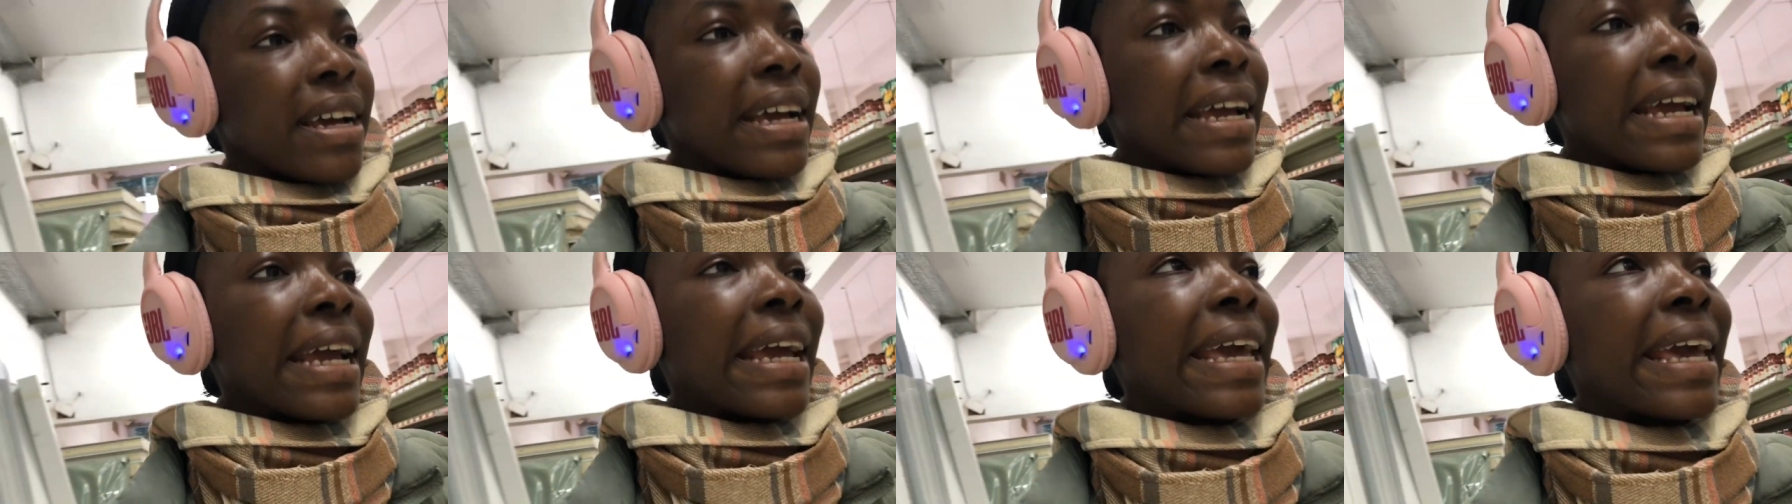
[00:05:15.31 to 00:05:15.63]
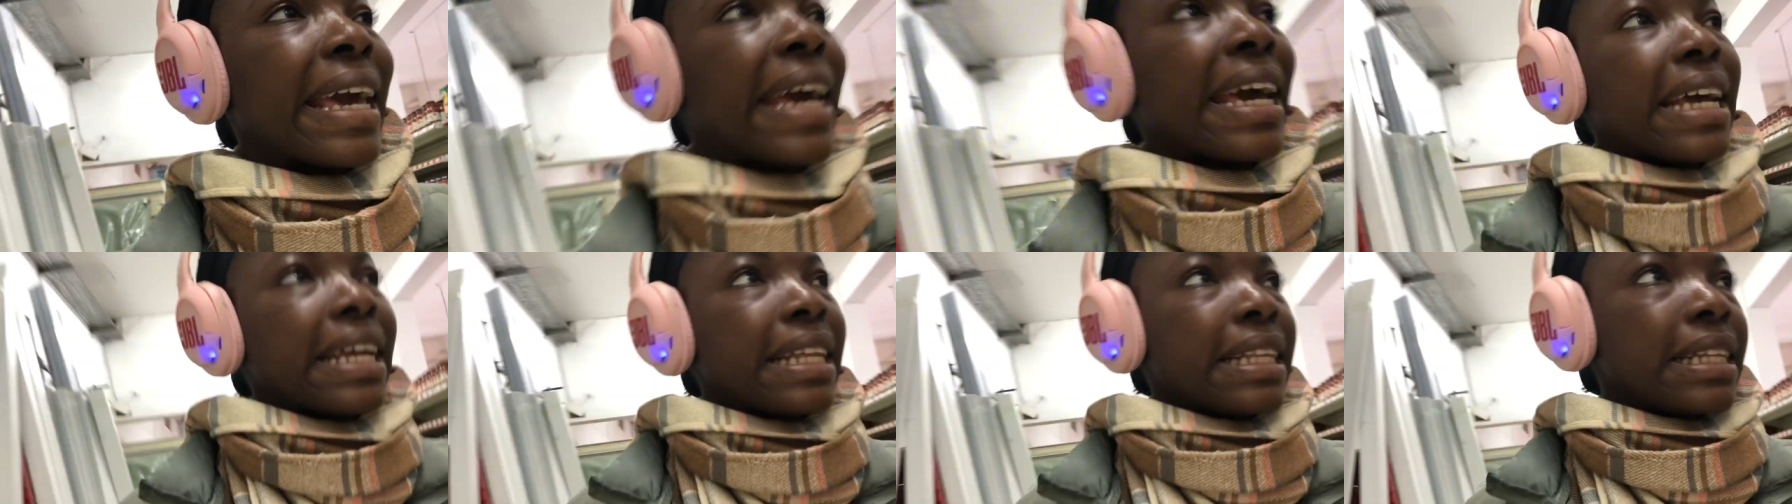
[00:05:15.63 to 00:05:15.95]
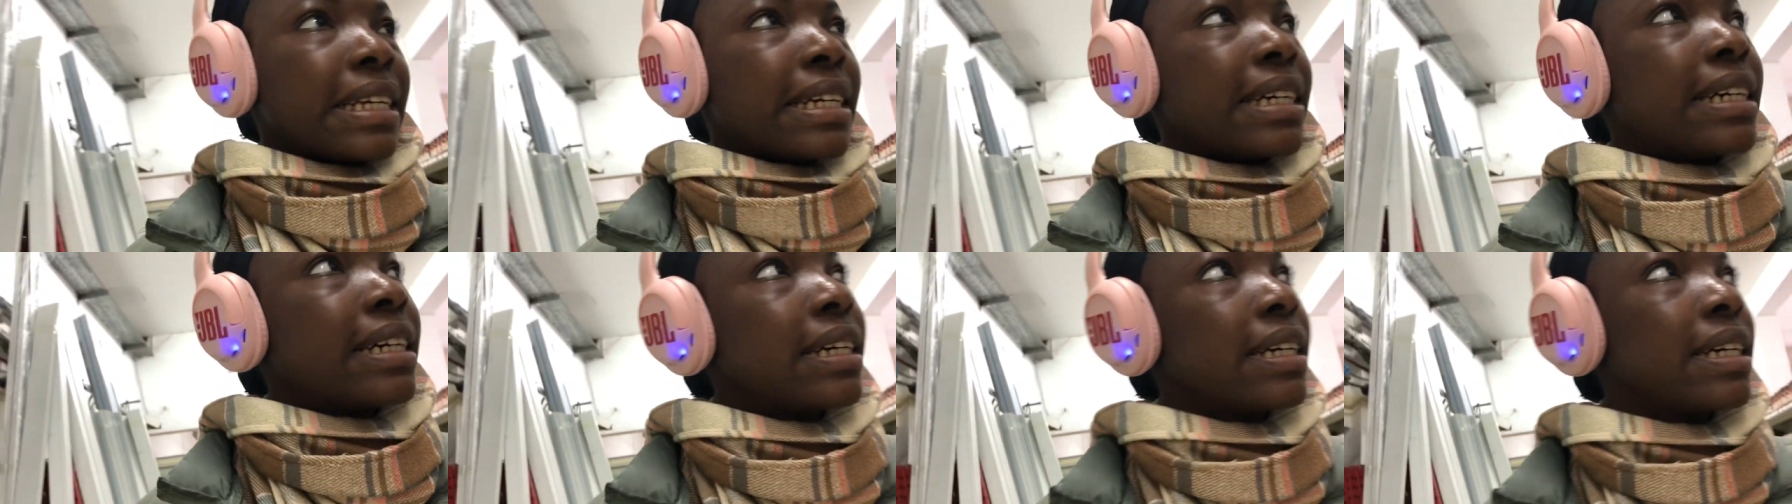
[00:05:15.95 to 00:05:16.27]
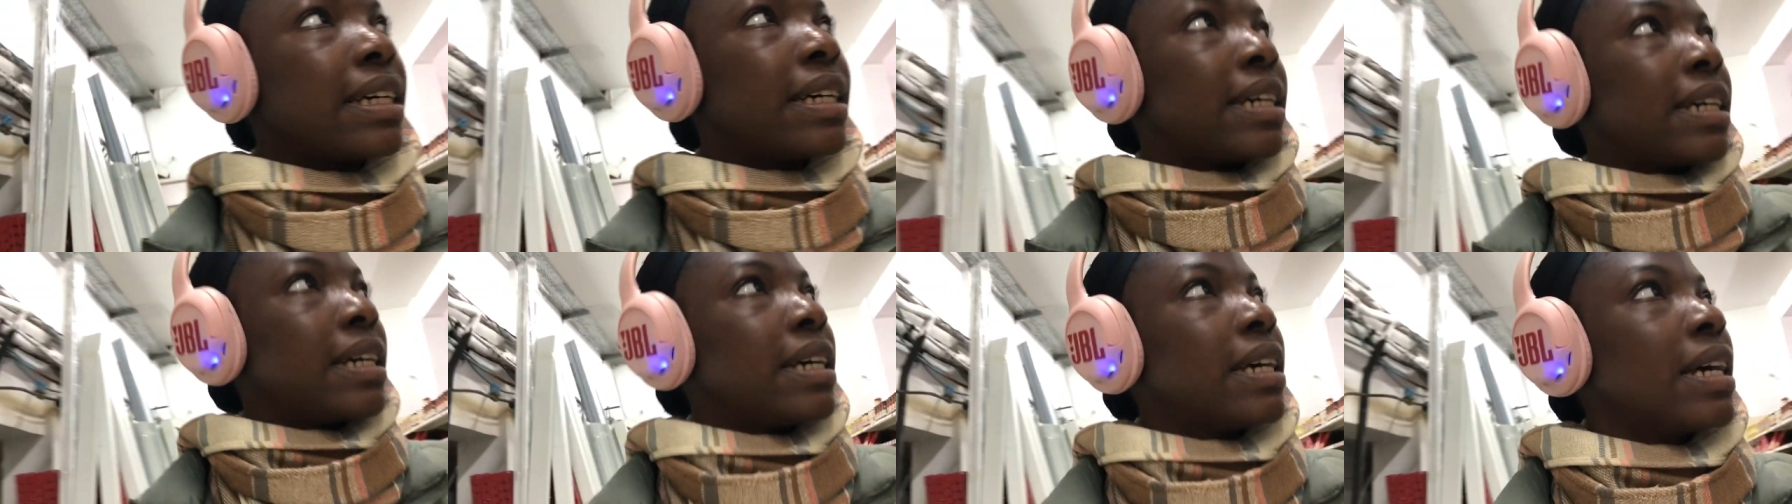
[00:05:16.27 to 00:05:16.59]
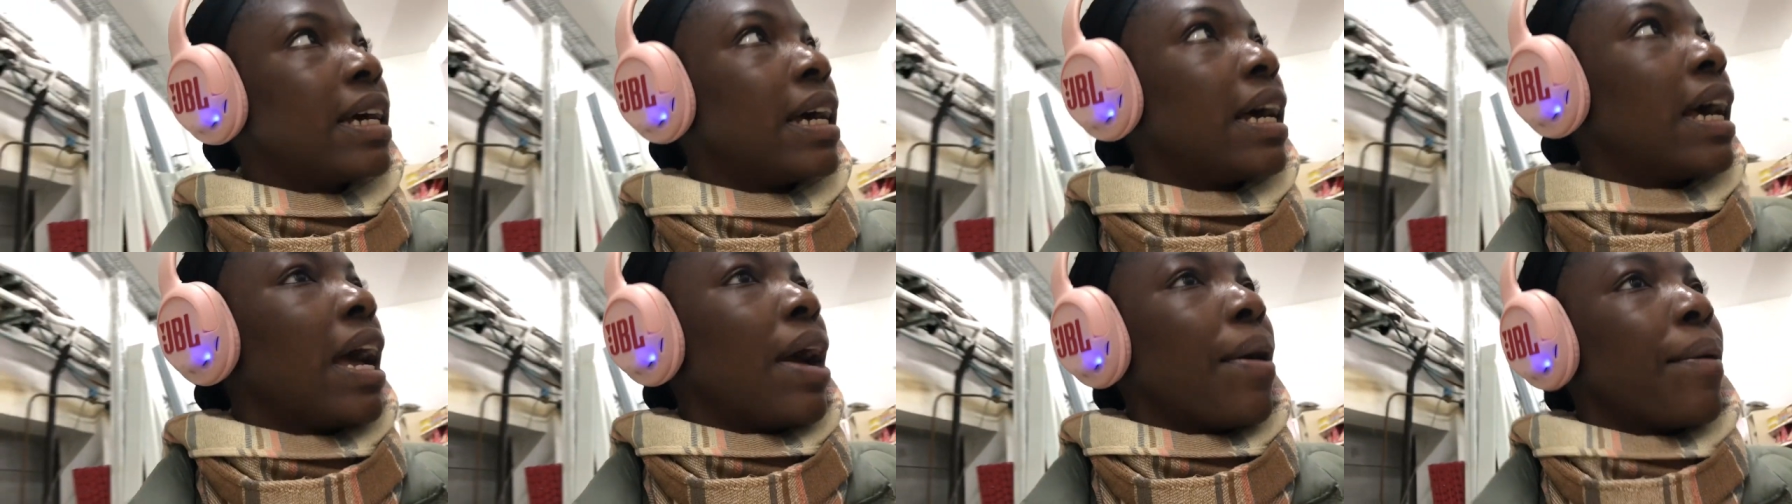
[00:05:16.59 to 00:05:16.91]
again
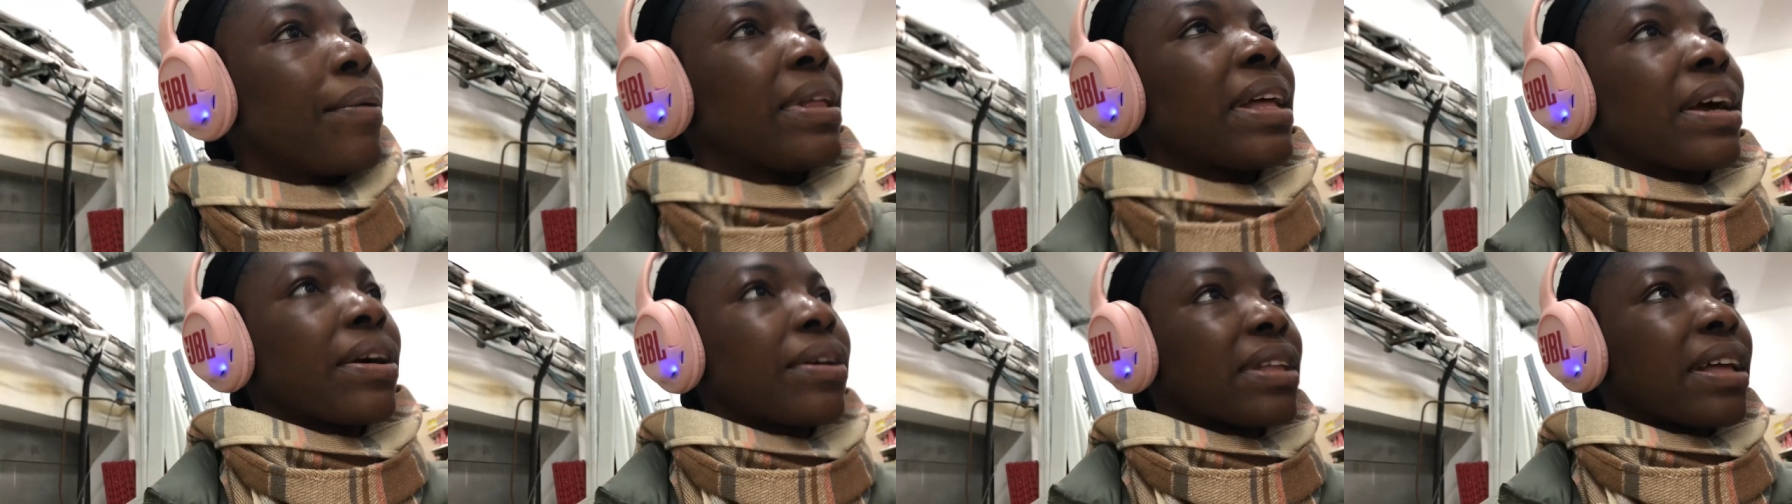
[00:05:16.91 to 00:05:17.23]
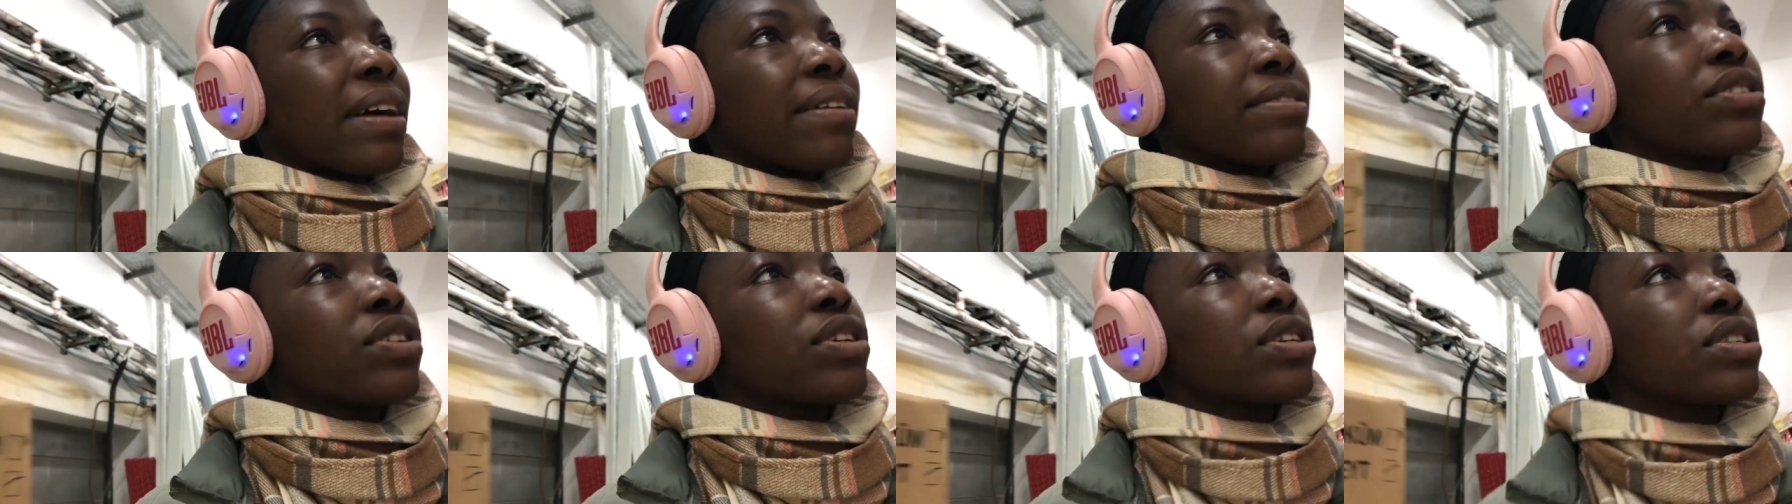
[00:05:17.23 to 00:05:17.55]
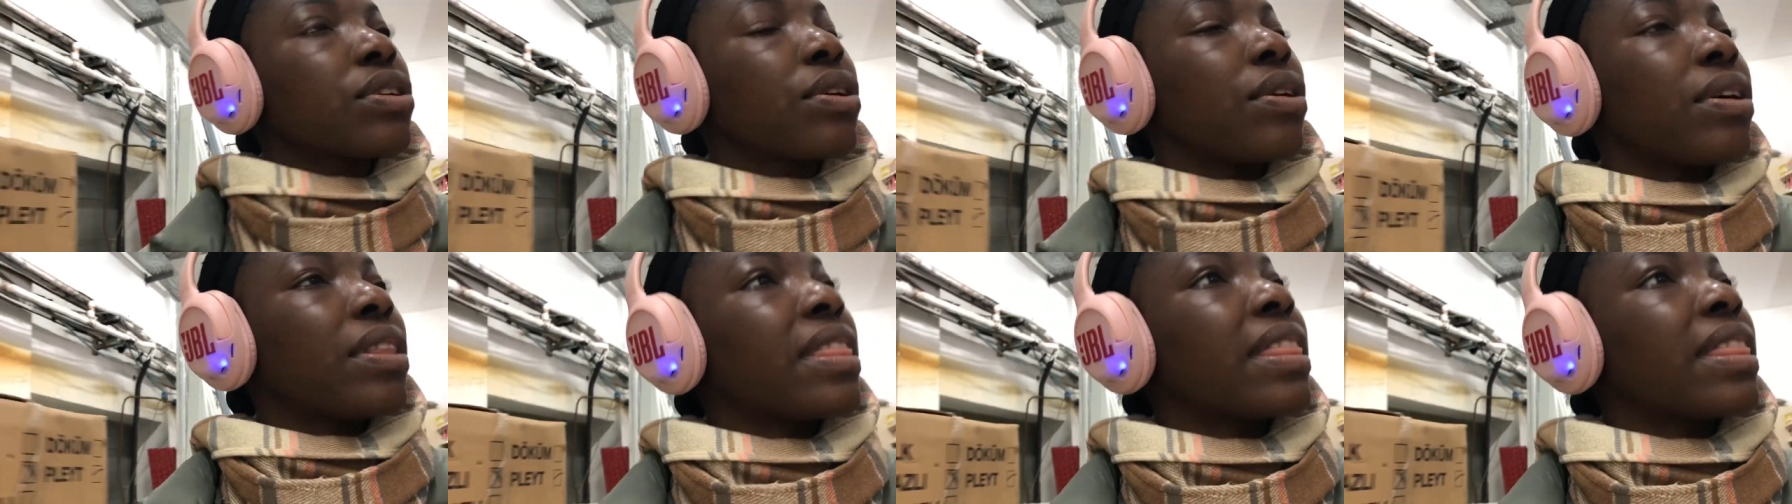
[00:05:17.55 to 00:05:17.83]
when I could have just gone